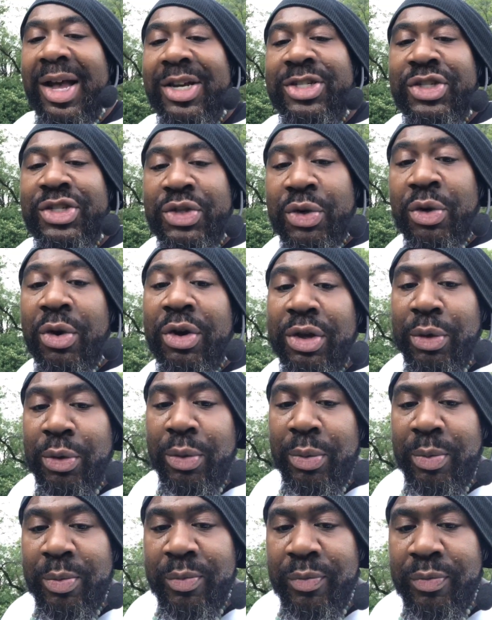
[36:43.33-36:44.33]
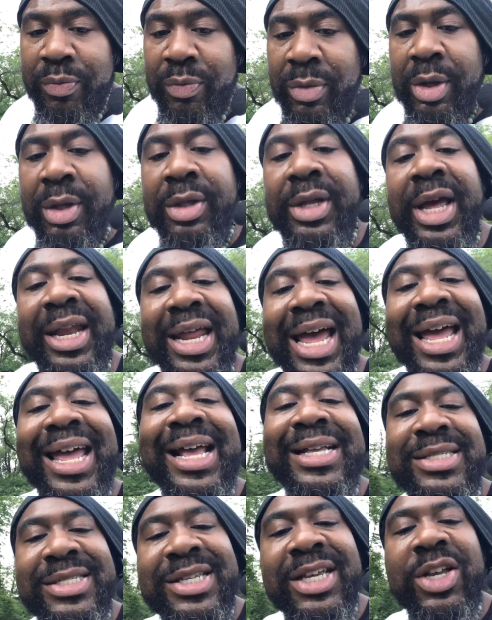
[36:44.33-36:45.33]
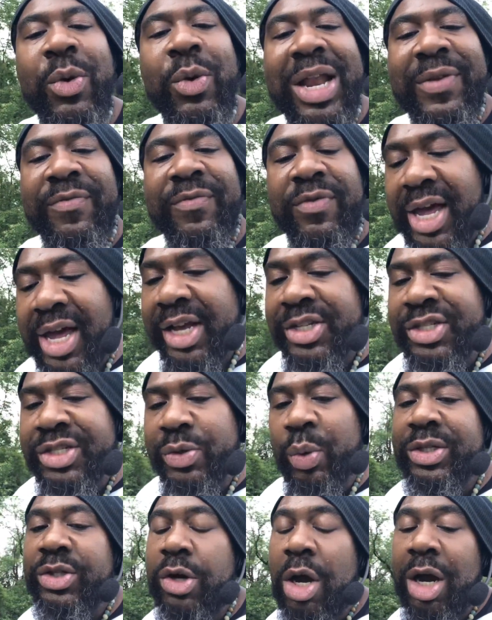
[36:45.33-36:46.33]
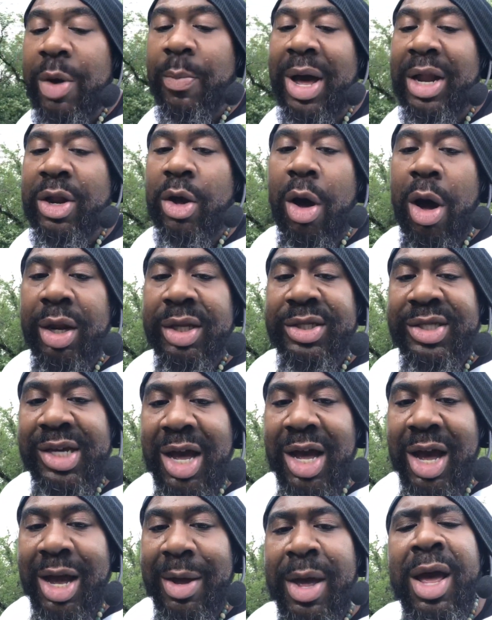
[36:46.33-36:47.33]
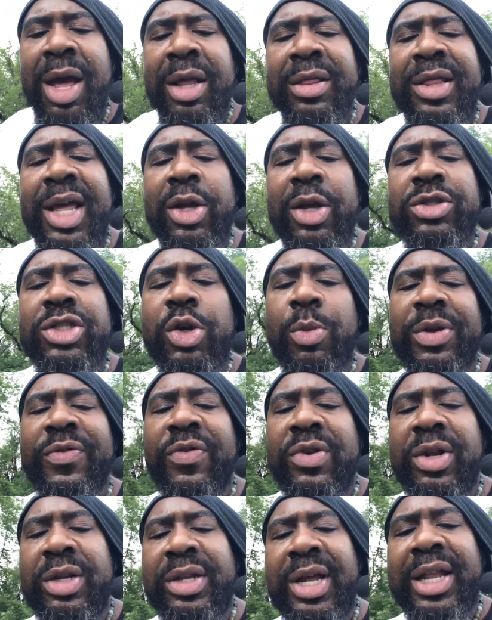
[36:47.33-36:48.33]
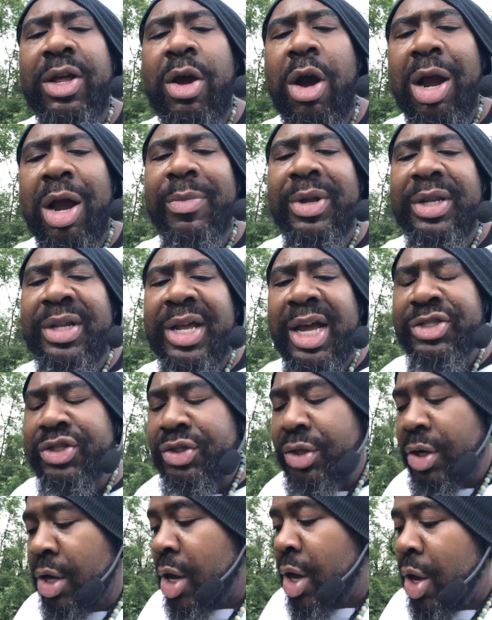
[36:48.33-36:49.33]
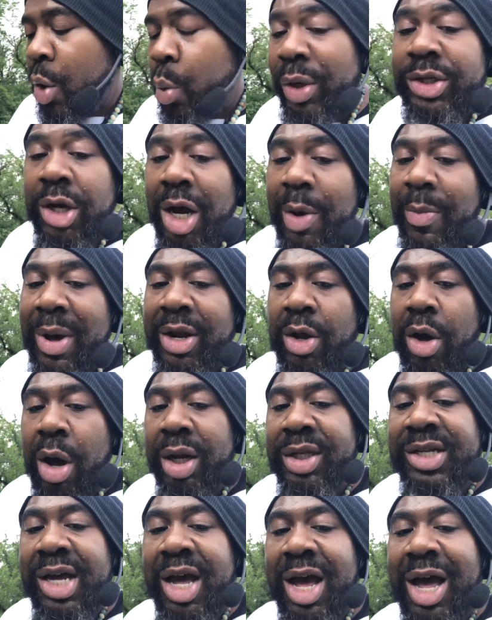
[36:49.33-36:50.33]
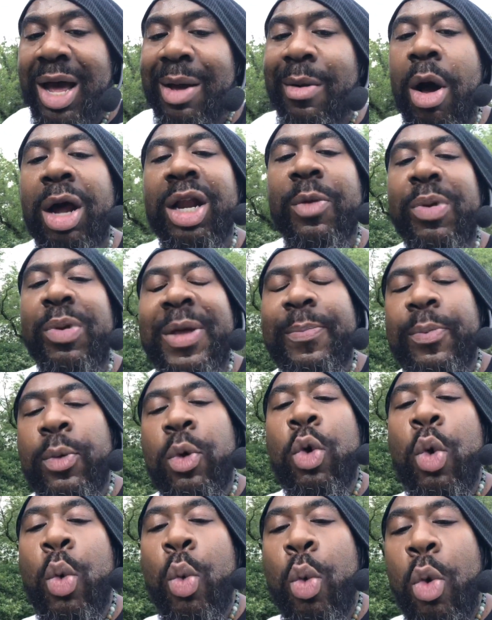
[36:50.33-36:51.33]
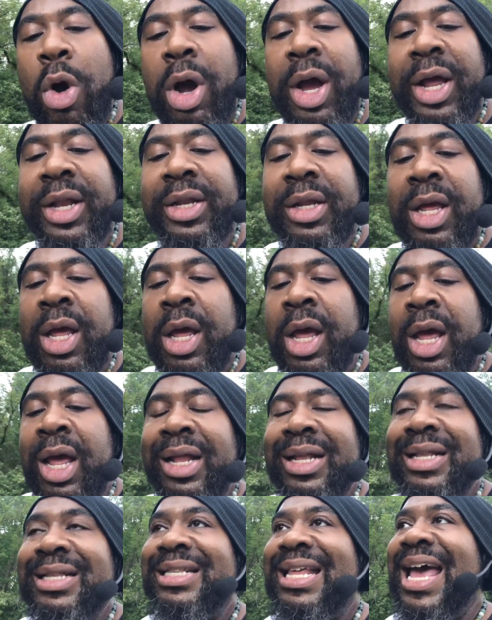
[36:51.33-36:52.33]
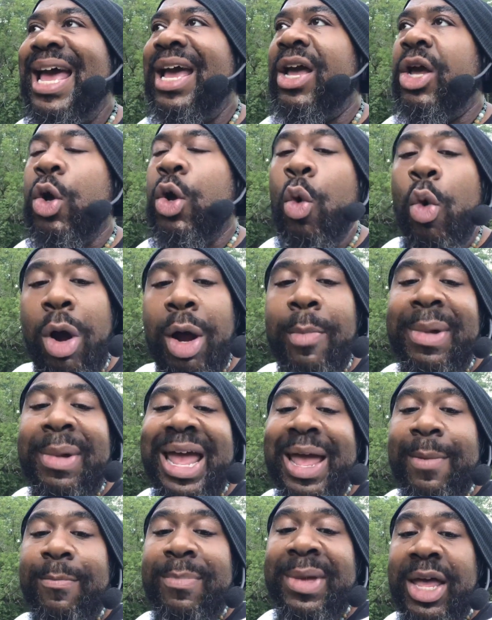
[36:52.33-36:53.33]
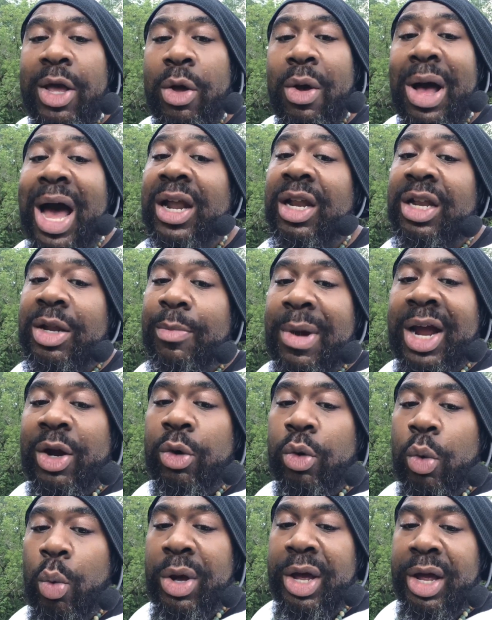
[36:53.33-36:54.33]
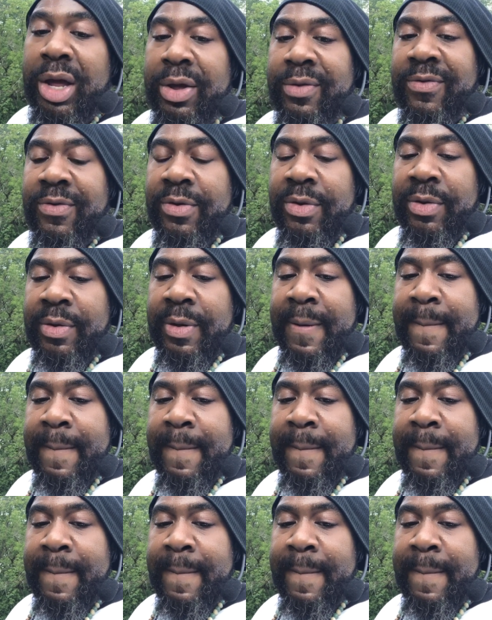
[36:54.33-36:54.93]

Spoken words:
I assure you, yeah, that instant gratification. We talk about it all the time. Thank you so much for the daily heart, me Deja. We talk about it all the time. All the people who want that gourmet meal out of the microwave.